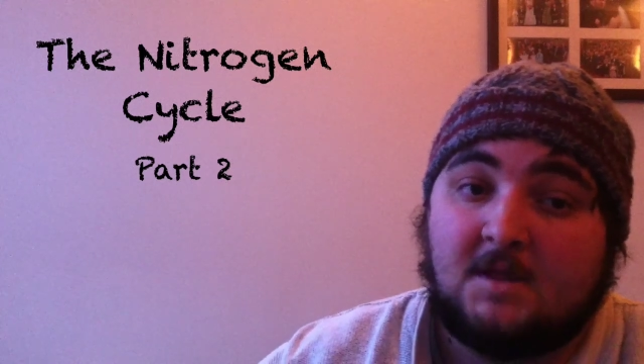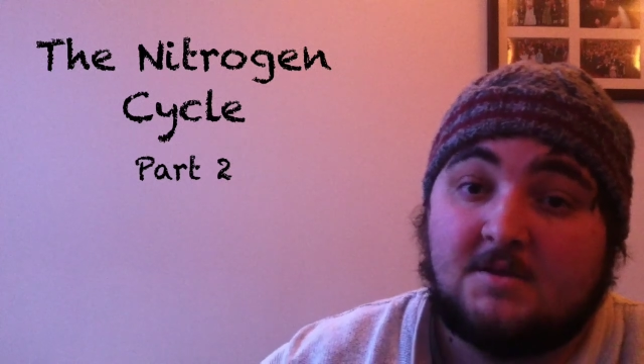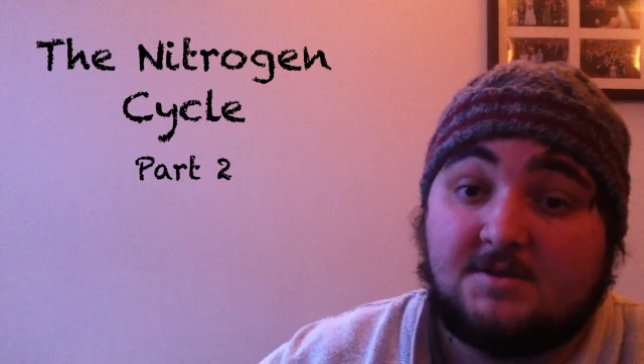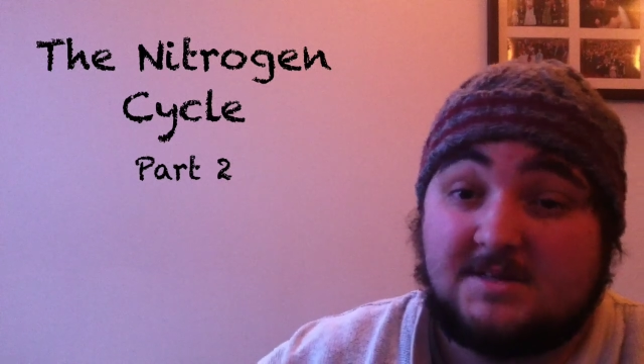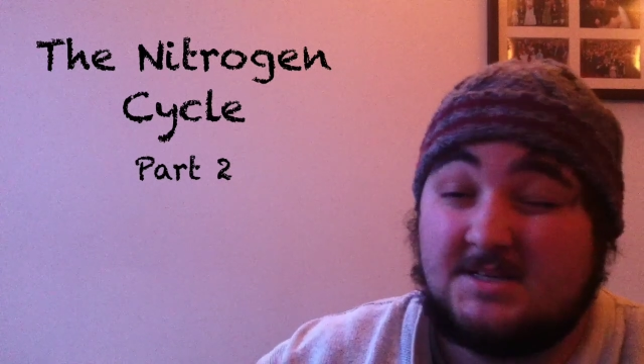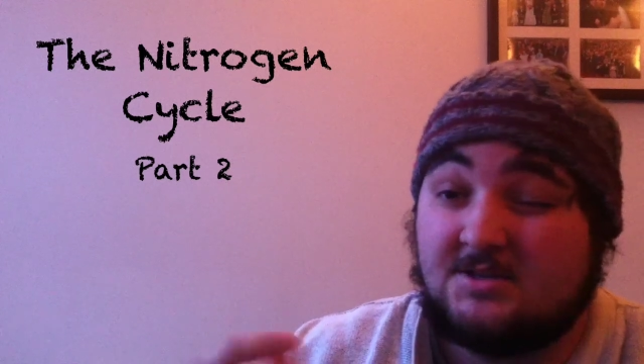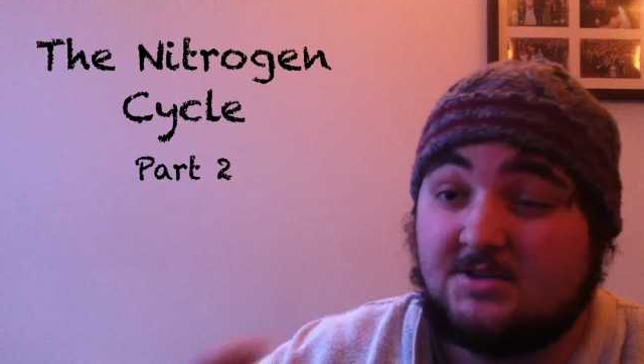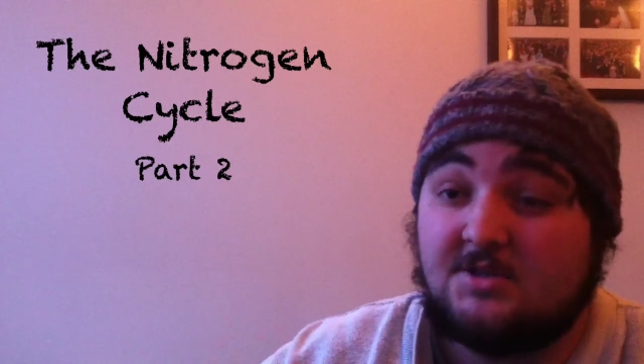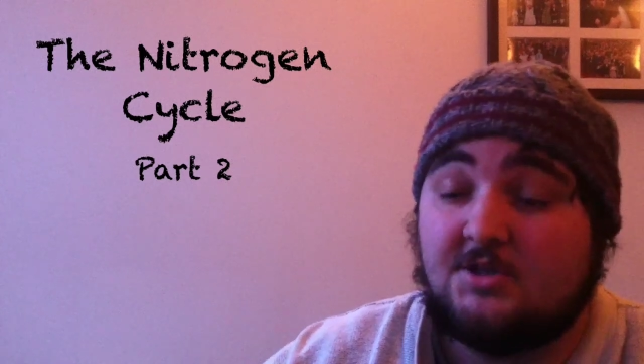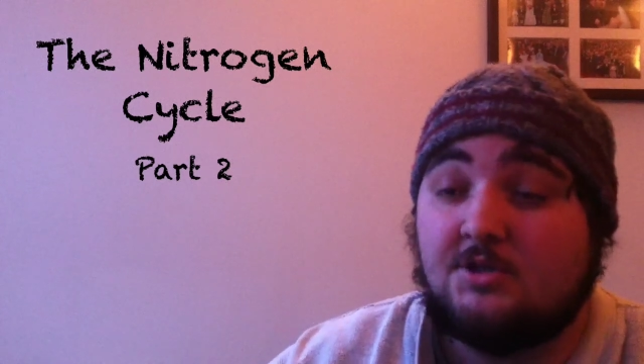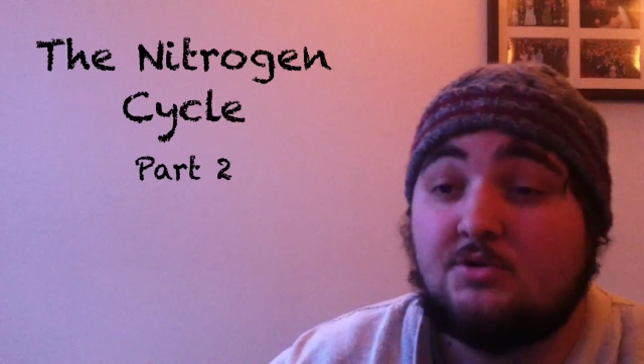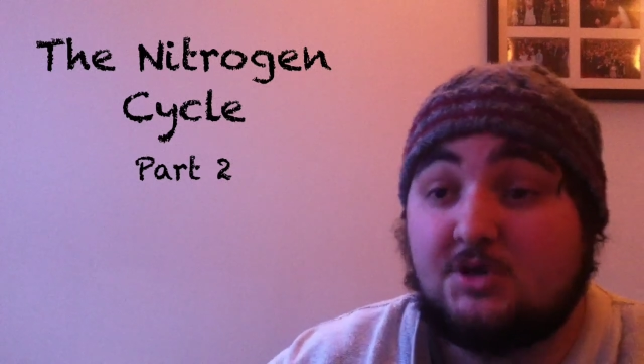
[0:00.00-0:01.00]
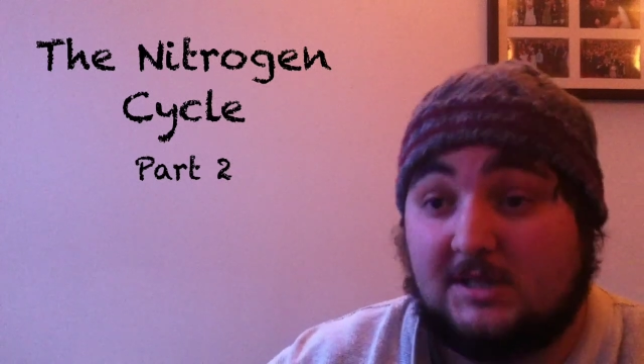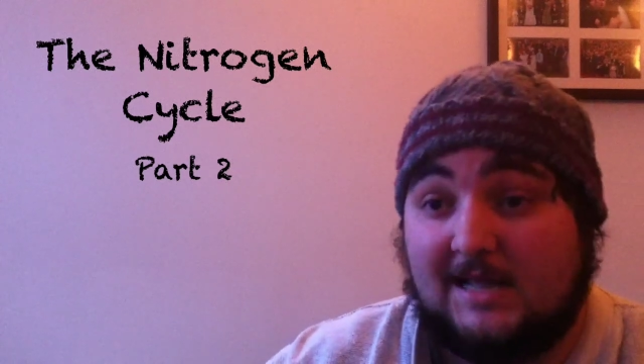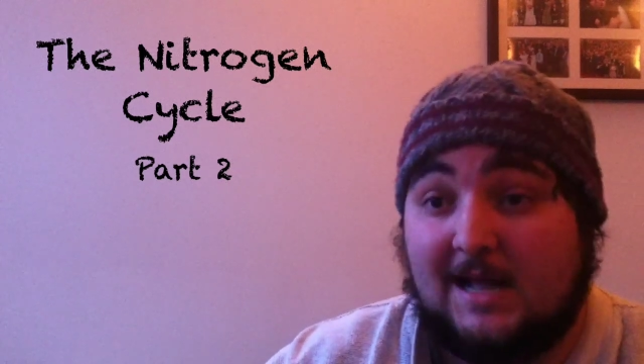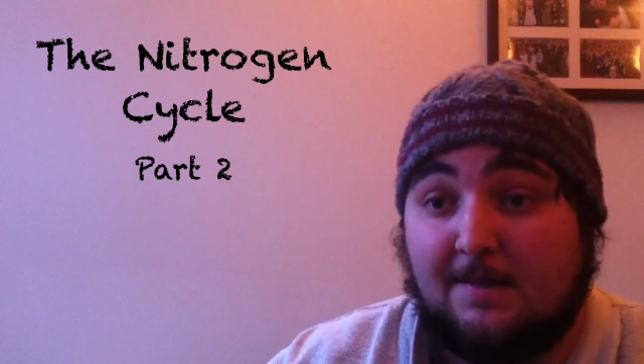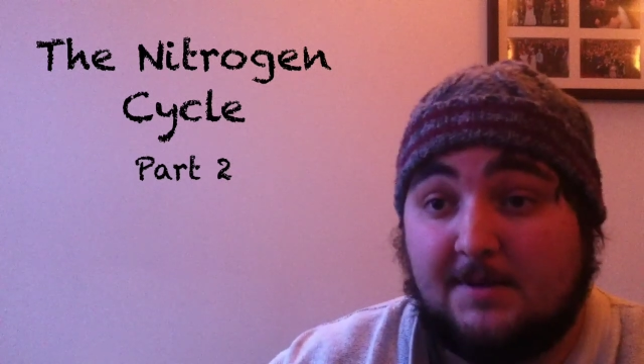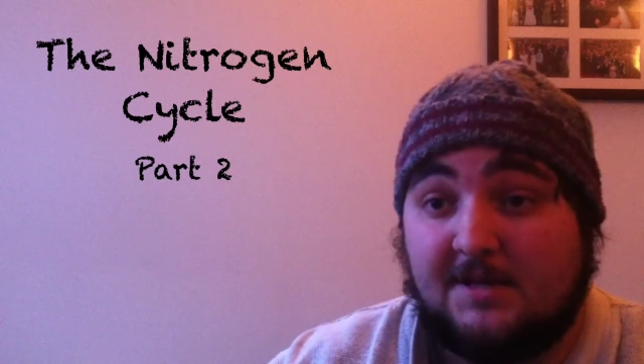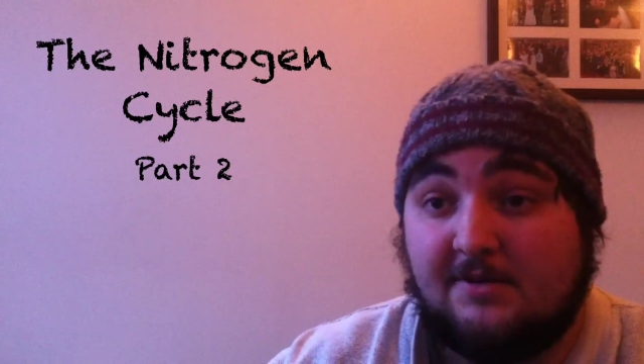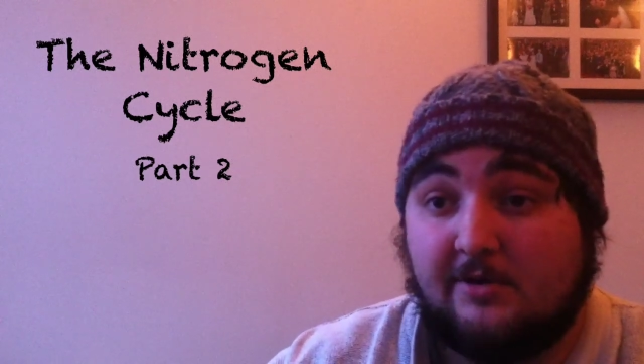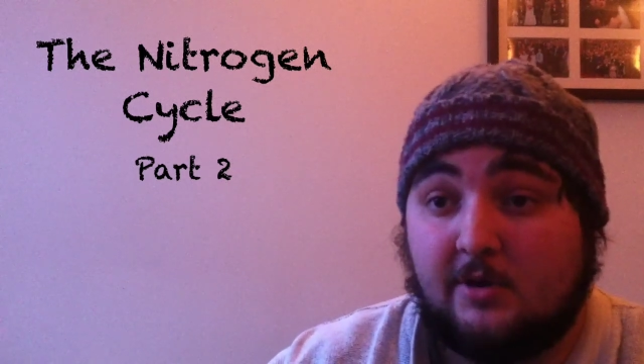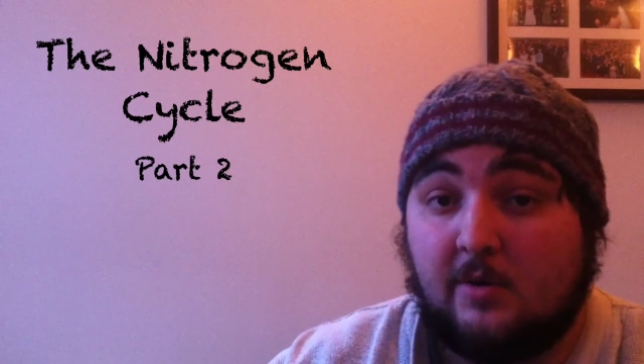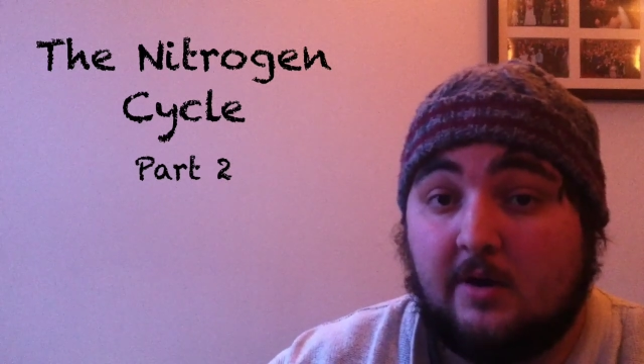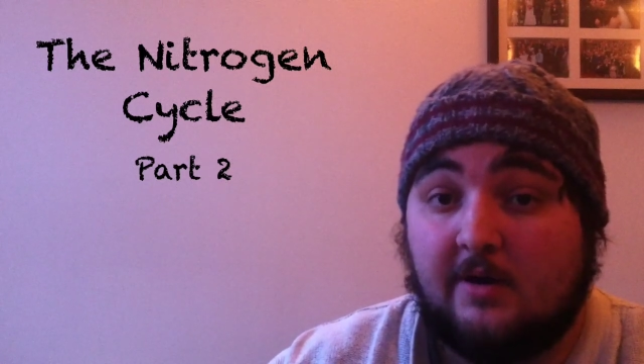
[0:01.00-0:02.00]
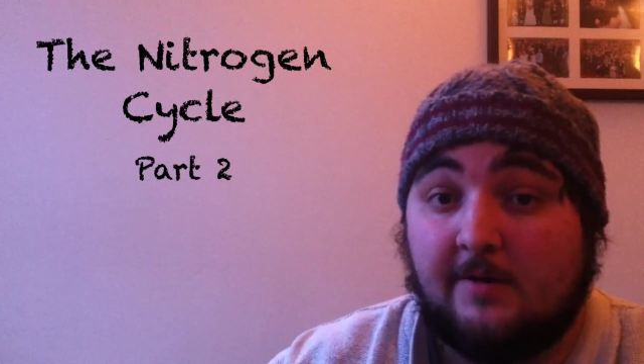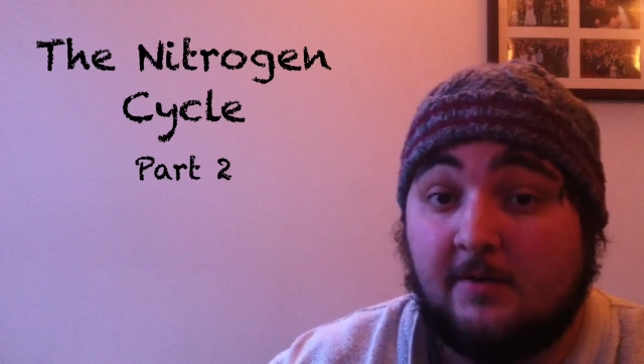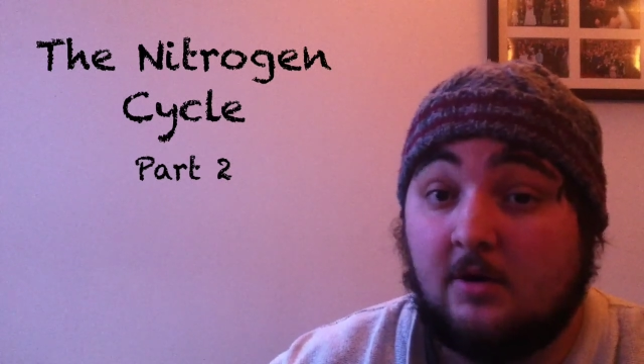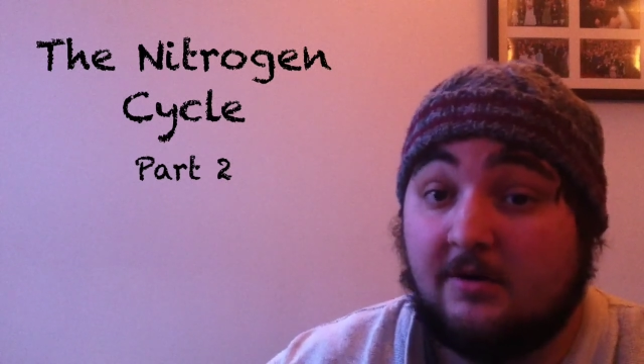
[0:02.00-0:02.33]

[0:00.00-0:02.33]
So this doesn't usually happen in your aquarium,